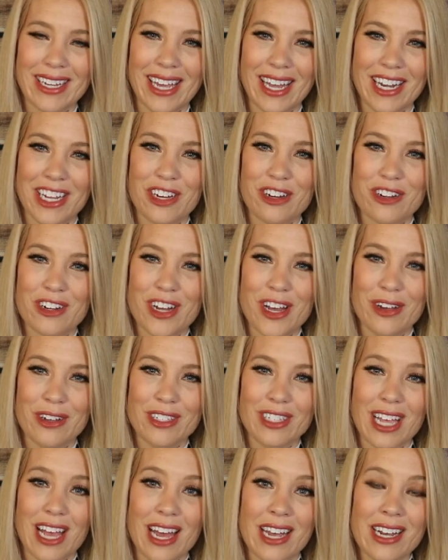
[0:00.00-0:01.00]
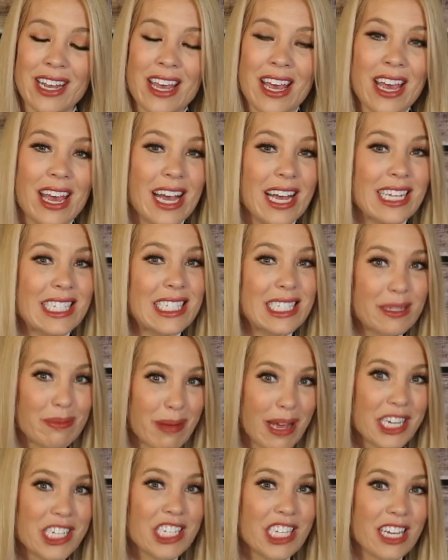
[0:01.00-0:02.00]
getting your nose on,
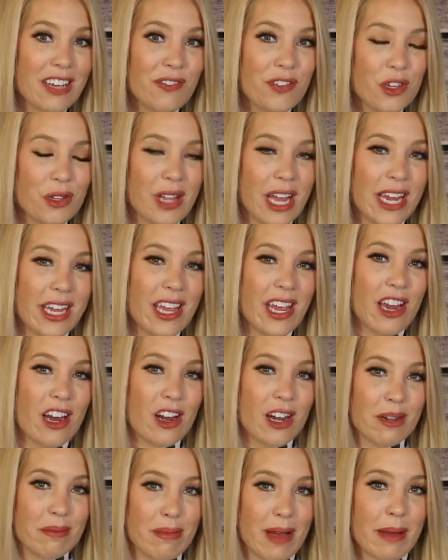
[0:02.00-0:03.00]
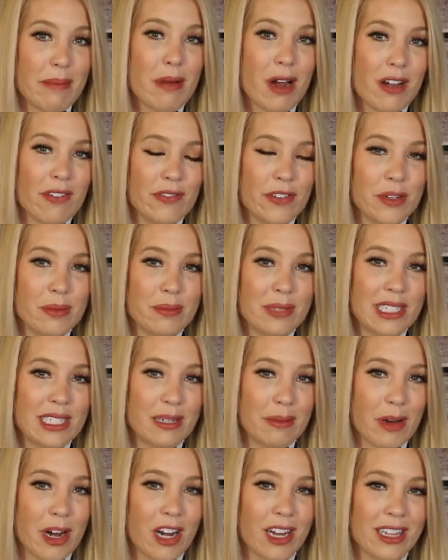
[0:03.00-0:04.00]
especially if you like Herod by Parfums
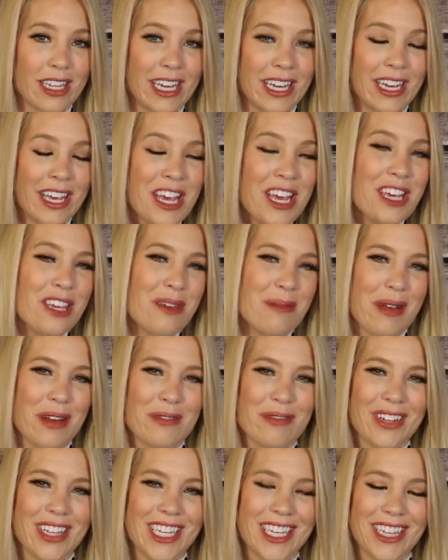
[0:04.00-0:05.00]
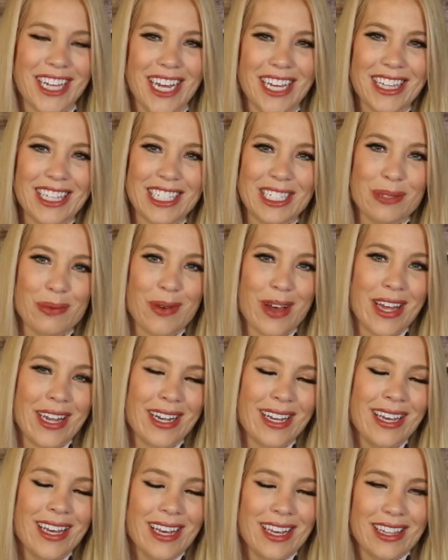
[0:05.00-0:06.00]
de Marly. You might really like this
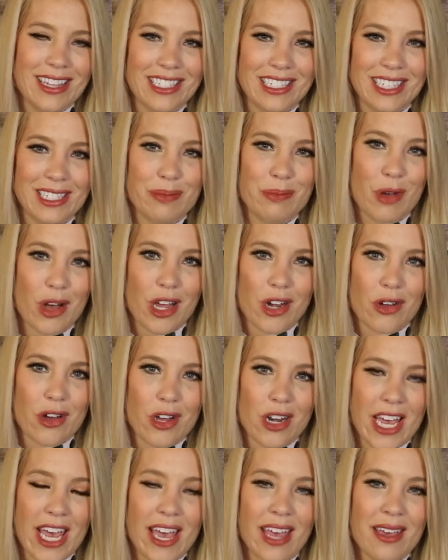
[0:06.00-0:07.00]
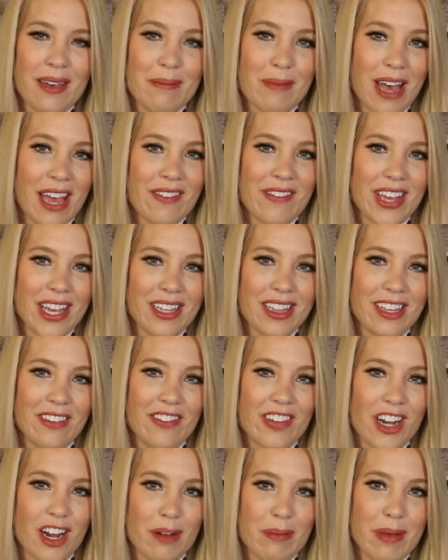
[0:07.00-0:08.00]
one. This is Bois Dore by Van
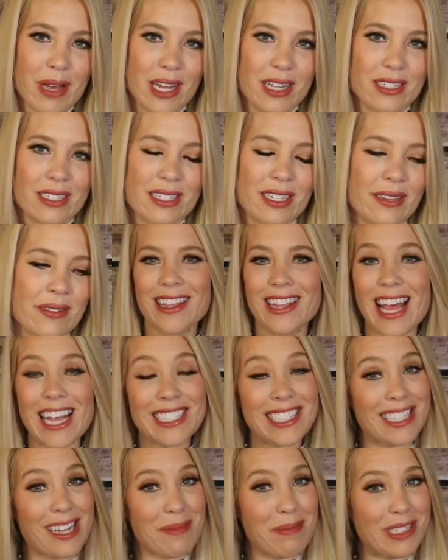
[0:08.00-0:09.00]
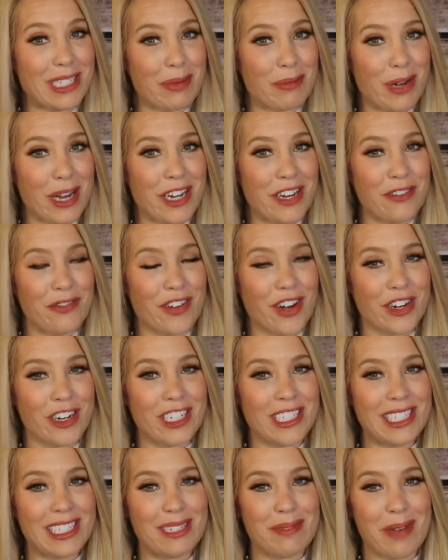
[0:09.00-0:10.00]
Cleef and Arpels. Last up is a brand new
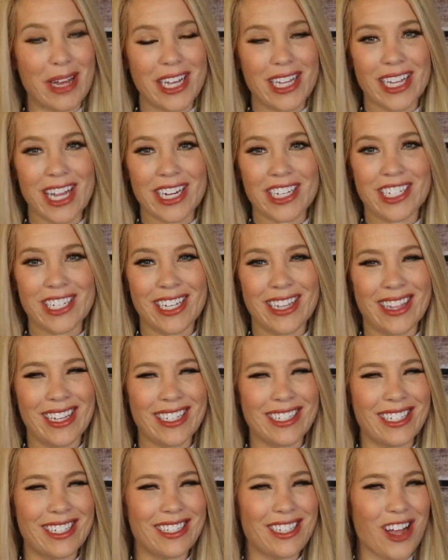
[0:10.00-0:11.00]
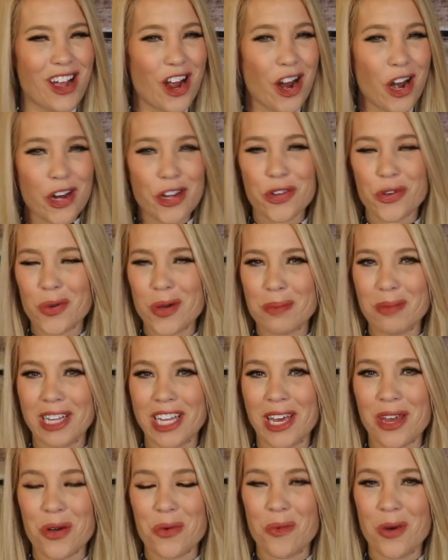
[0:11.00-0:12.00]
fragrance to my collection. This is
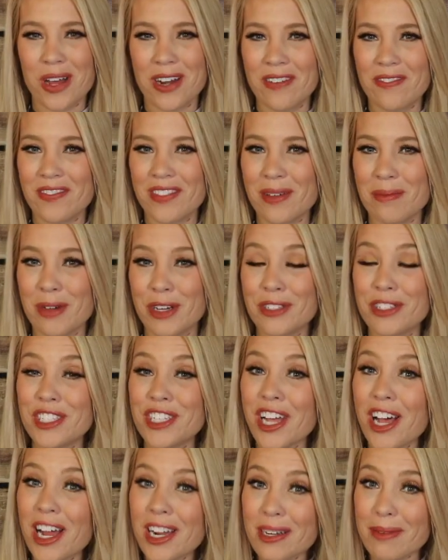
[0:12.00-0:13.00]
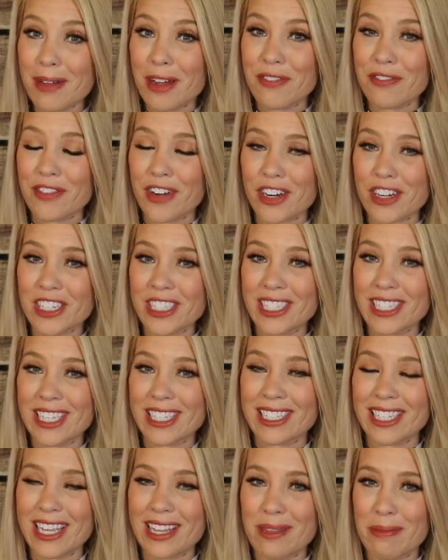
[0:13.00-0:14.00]
arguably one of the most talked about
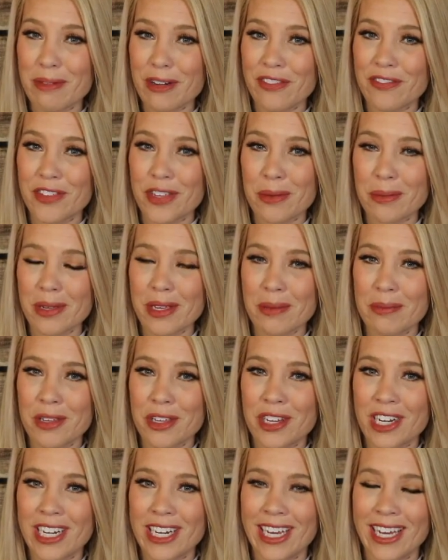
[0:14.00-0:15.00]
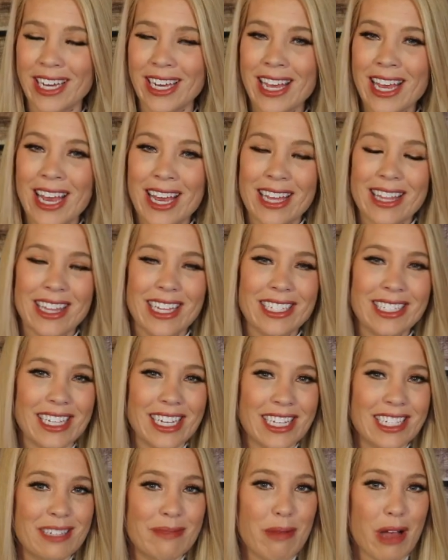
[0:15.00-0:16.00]
fragrances in the perfume community. This
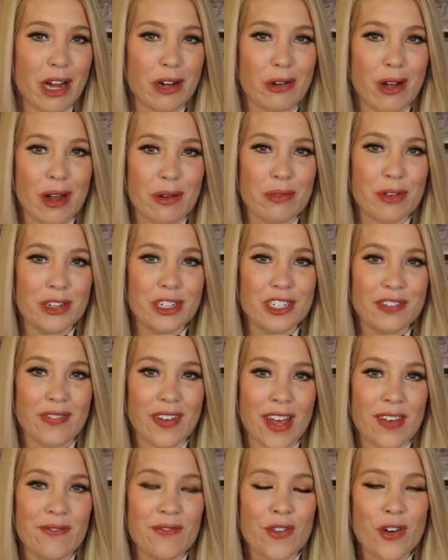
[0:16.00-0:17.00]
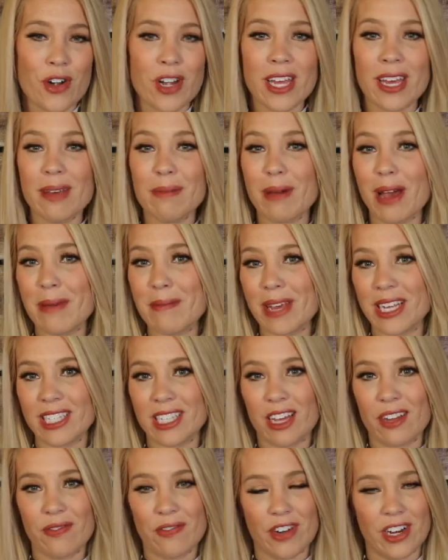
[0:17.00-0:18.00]
is Baccarat Rouge 540 by
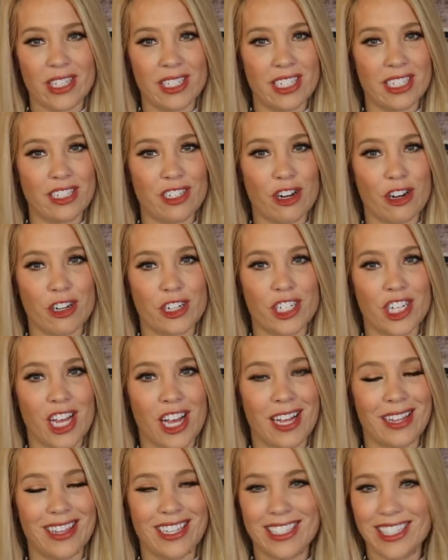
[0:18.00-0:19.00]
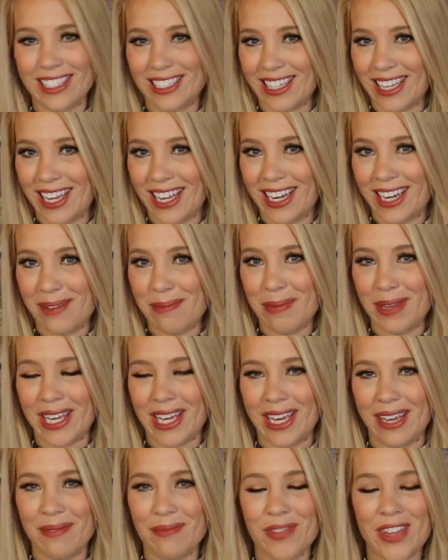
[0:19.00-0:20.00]
Maison Francis Kurkdjian. This is the
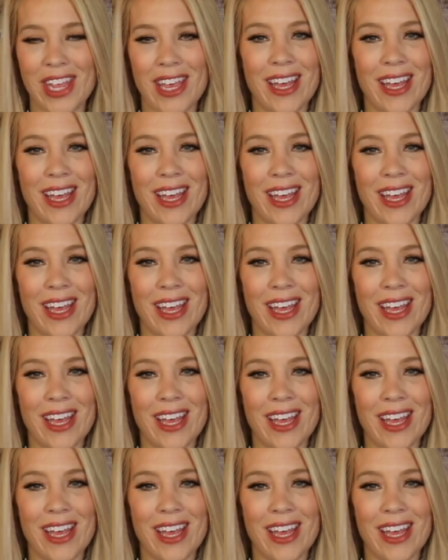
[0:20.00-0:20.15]
EDP.